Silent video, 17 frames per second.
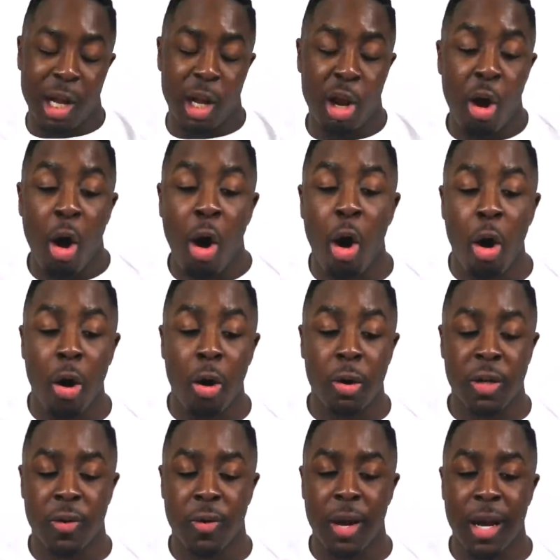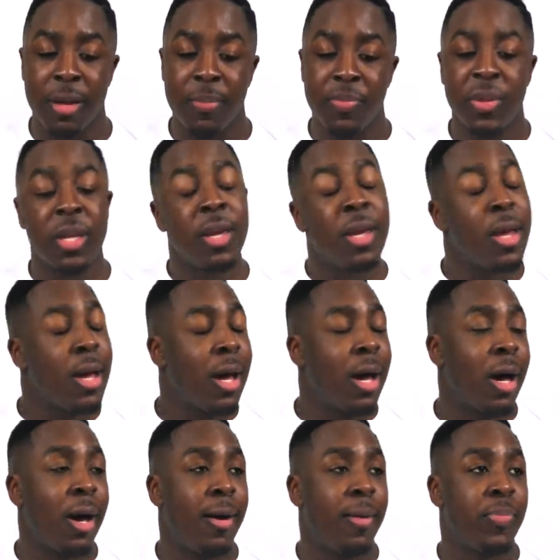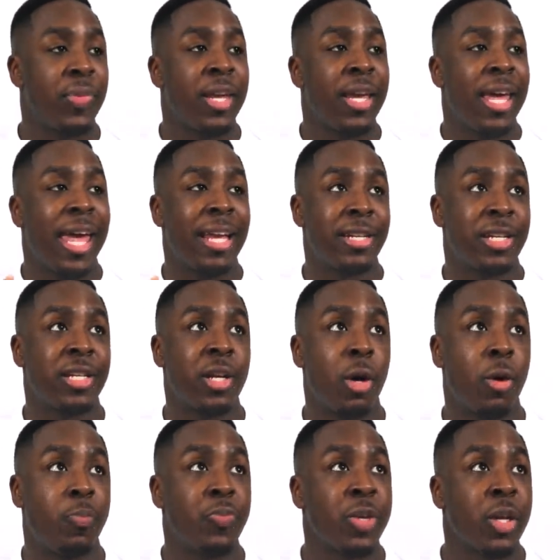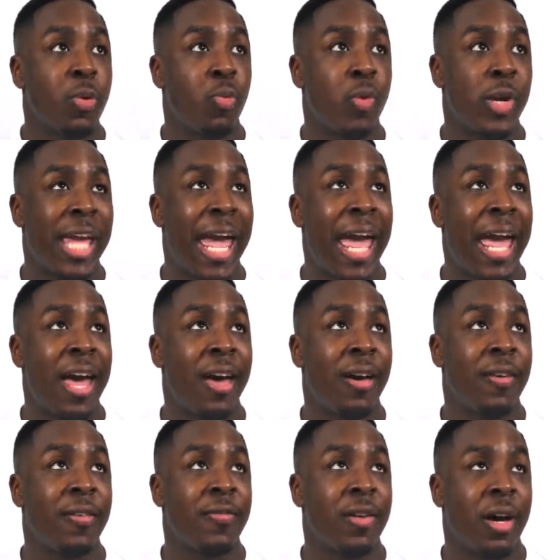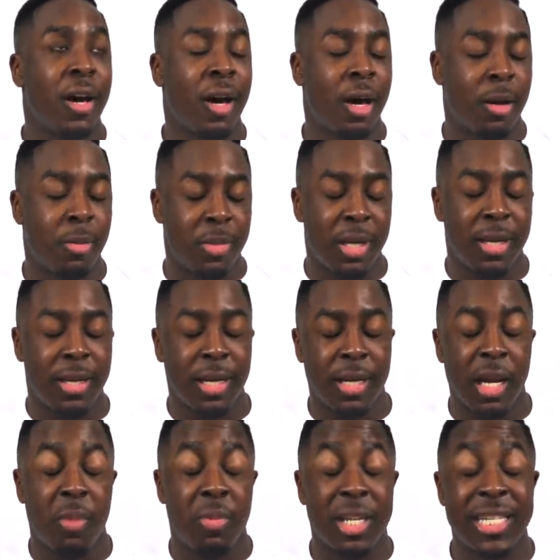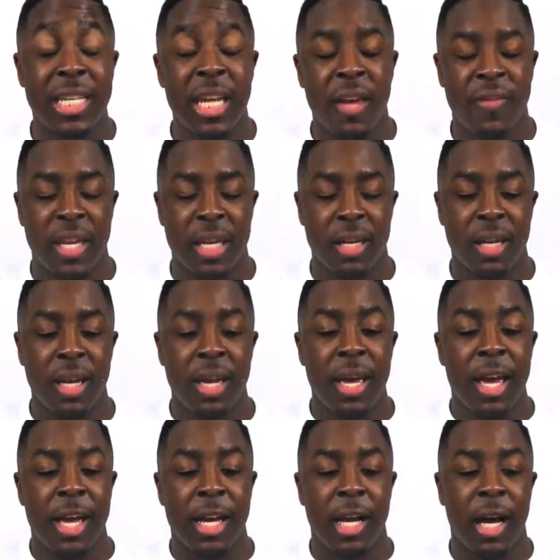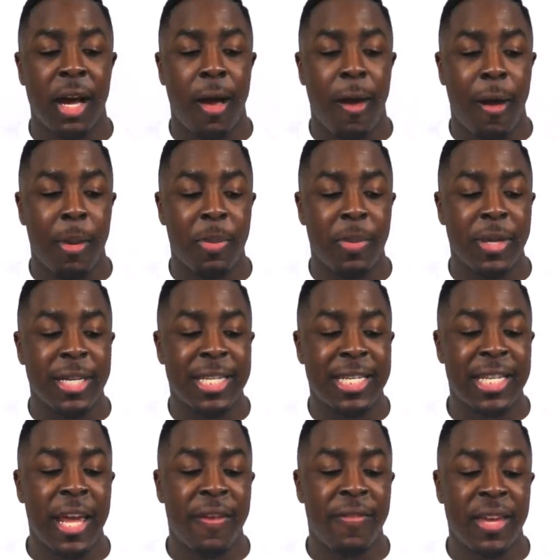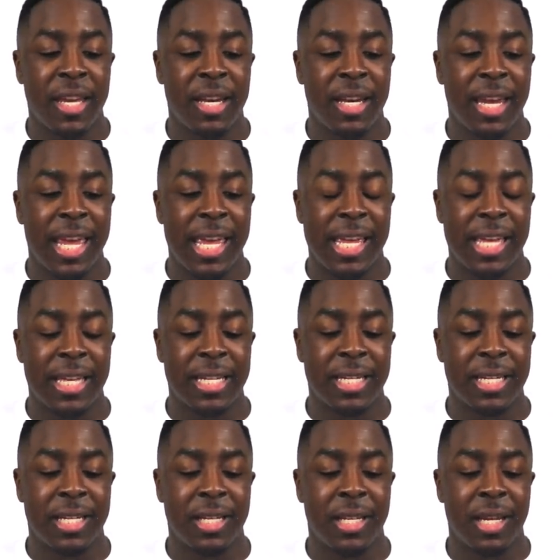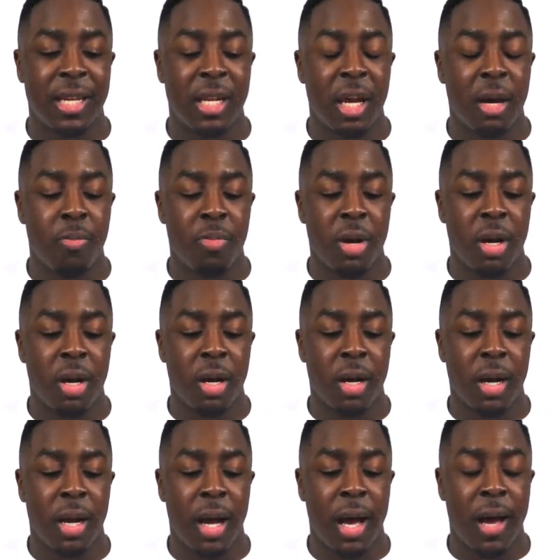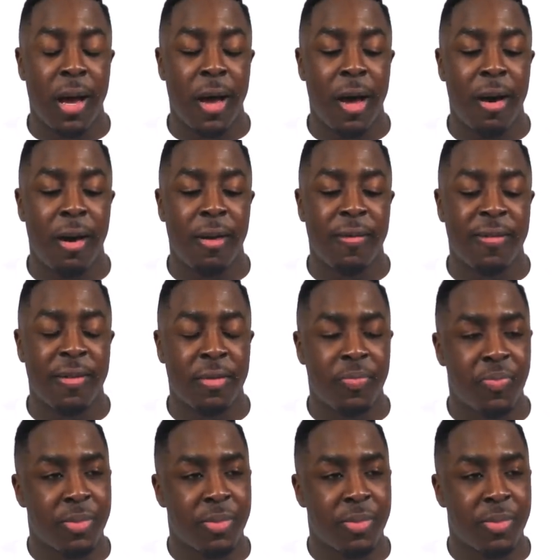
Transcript: and called, right? Um, and so we have um, number seven. Um, seven is the number of